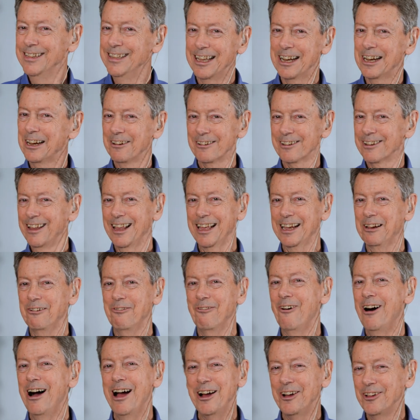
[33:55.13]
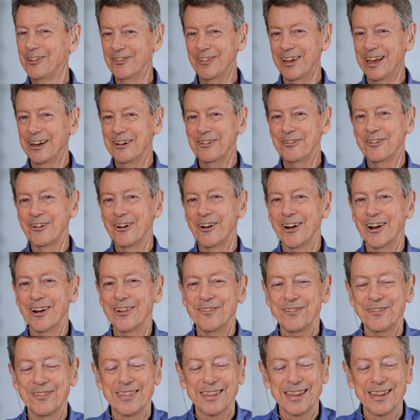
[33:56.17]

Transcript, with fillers: Isn't that a, like wild metaphor?